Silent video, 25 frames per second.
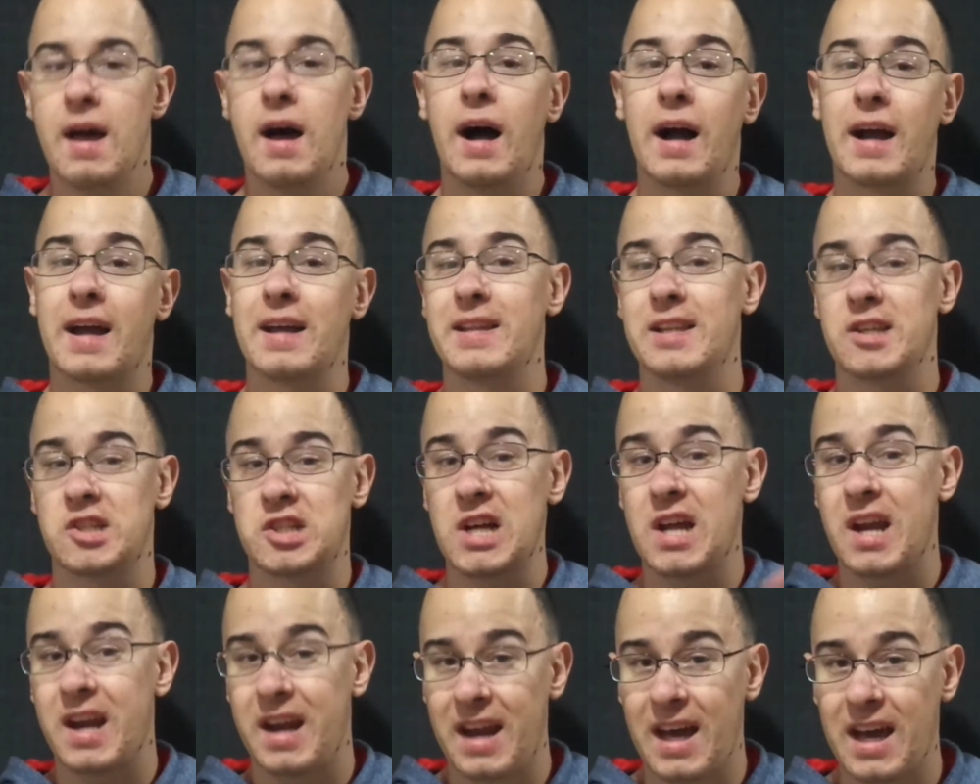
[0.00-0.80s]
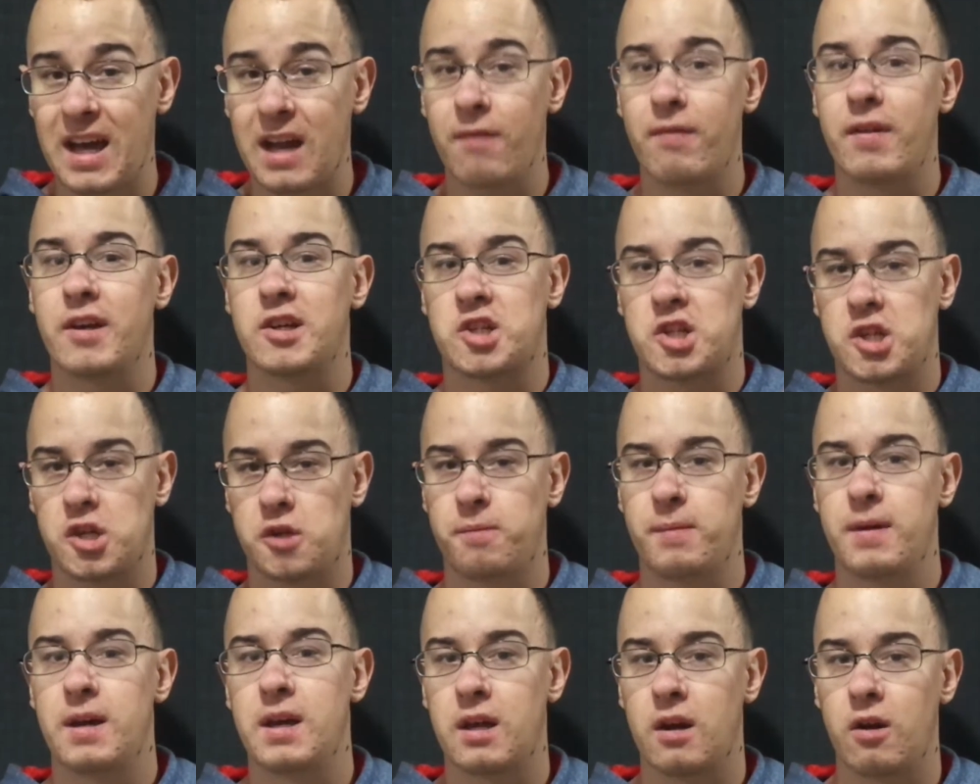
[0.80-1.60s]
Again, that's not a negative. That's just
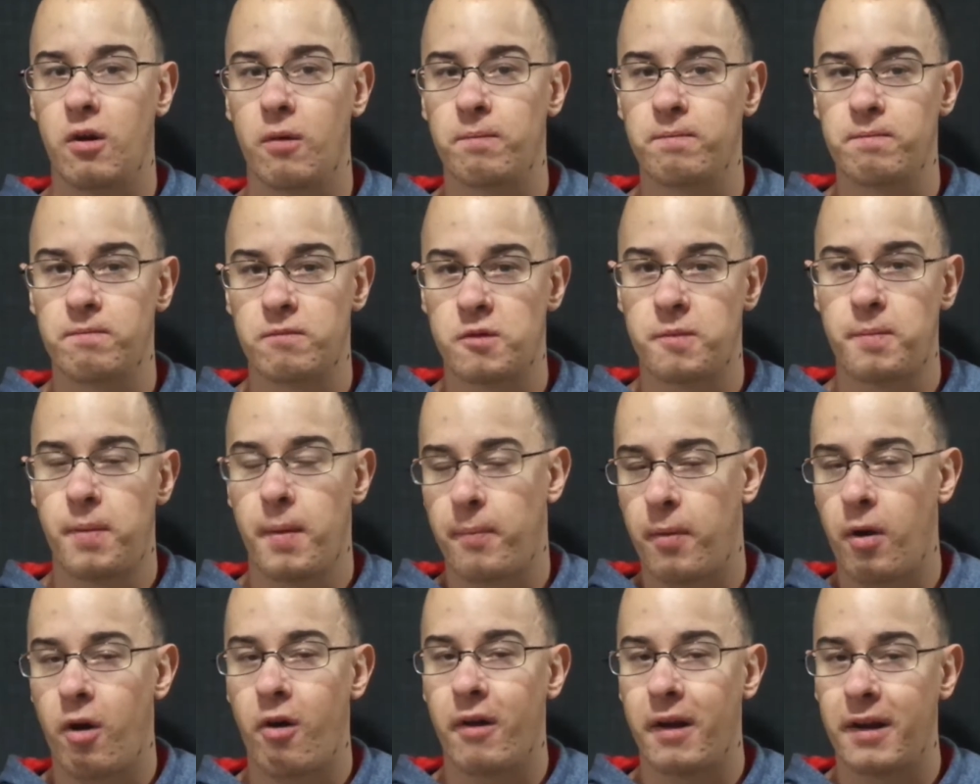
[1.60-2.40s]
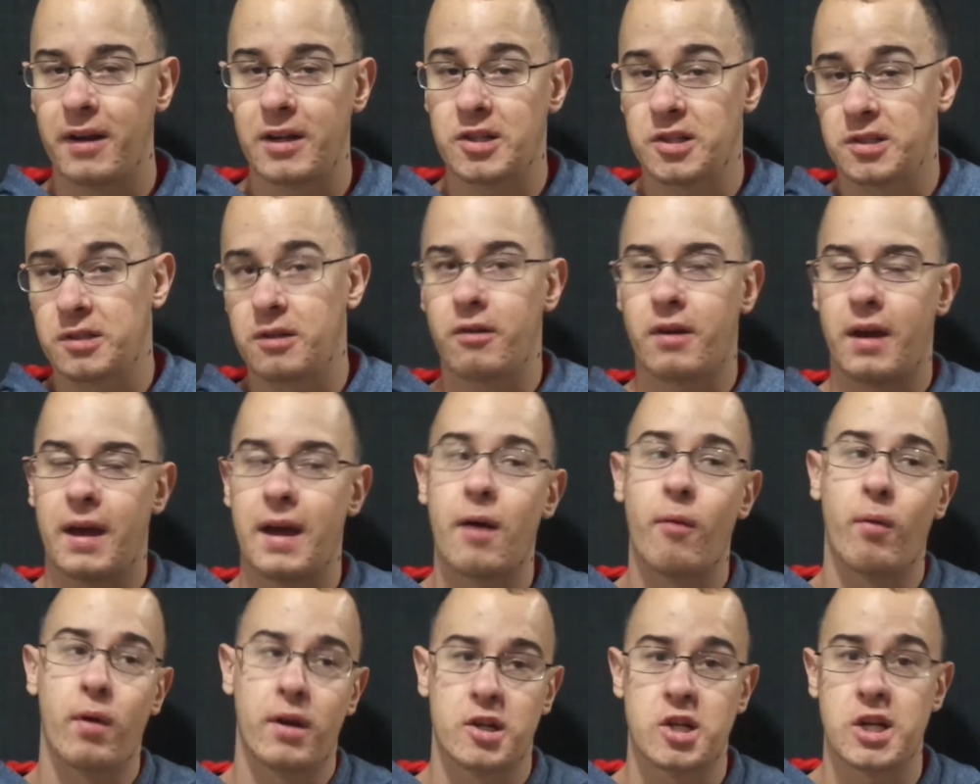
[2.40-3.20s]
me, you know, spitballing and just okay, I
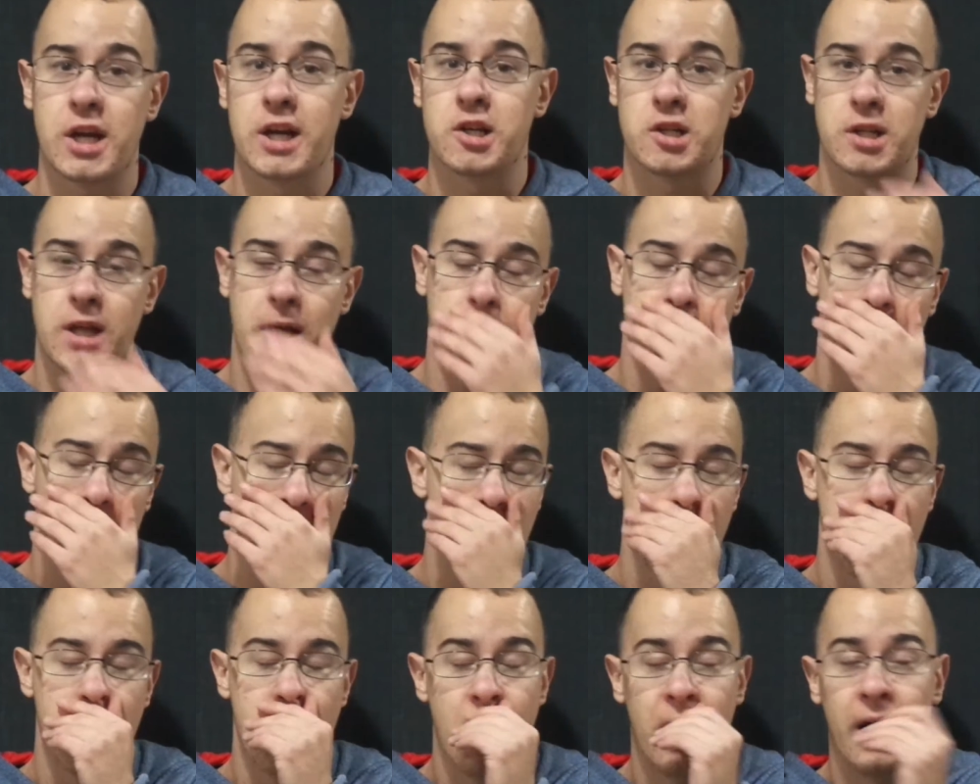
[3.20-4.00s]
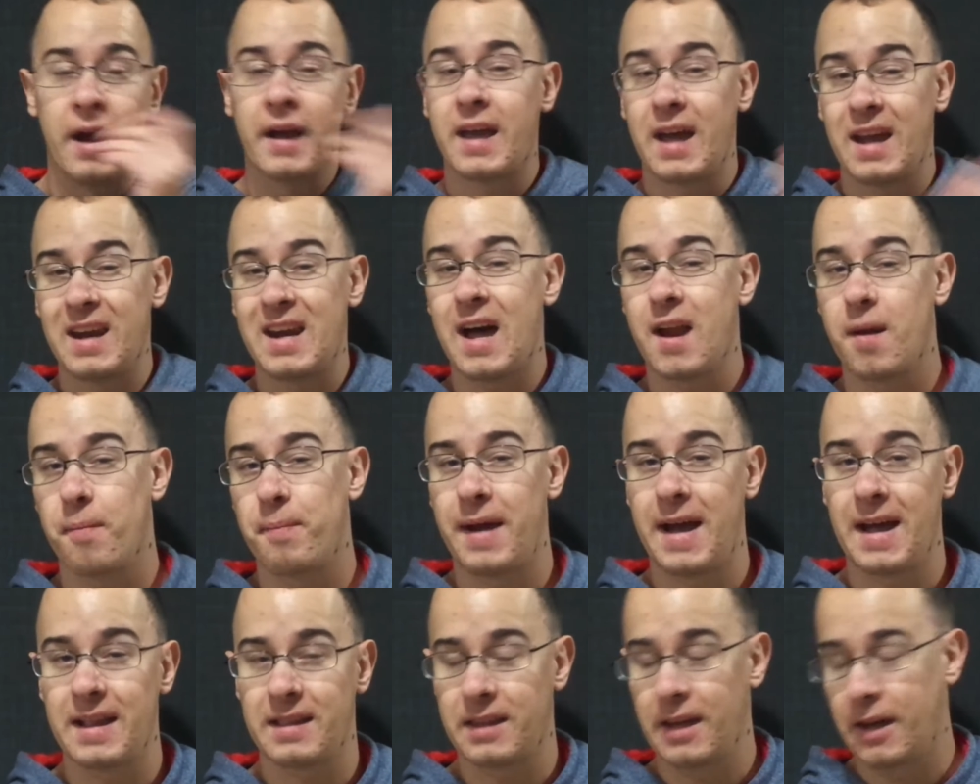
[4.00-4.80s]
would have changed that. But again, not a
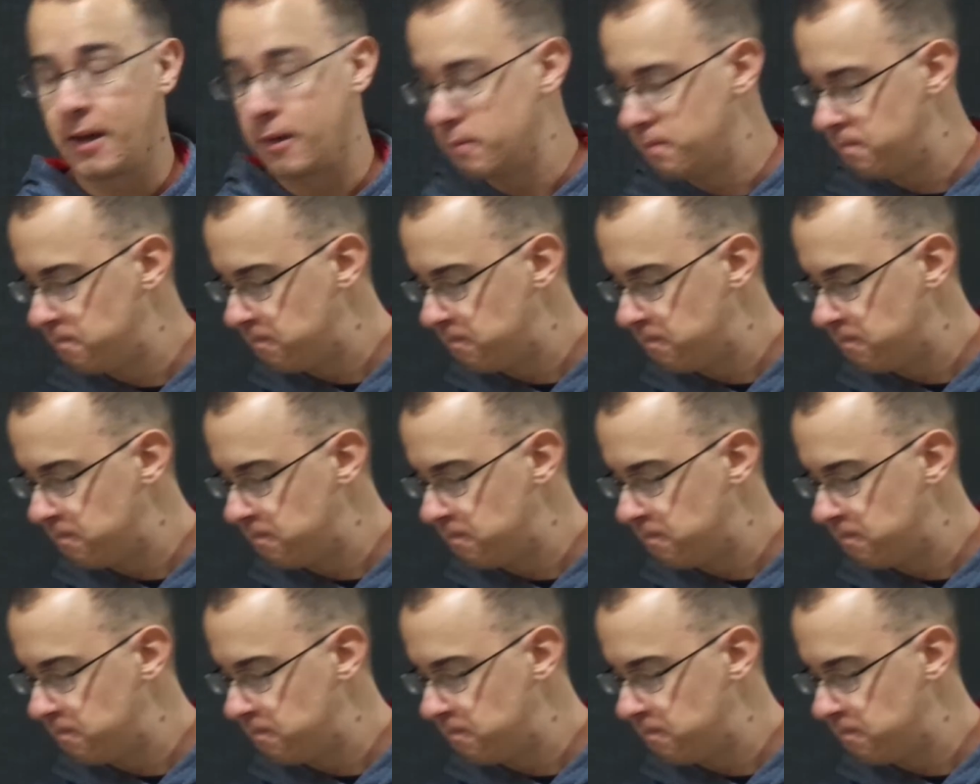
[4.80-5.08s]
bad thing.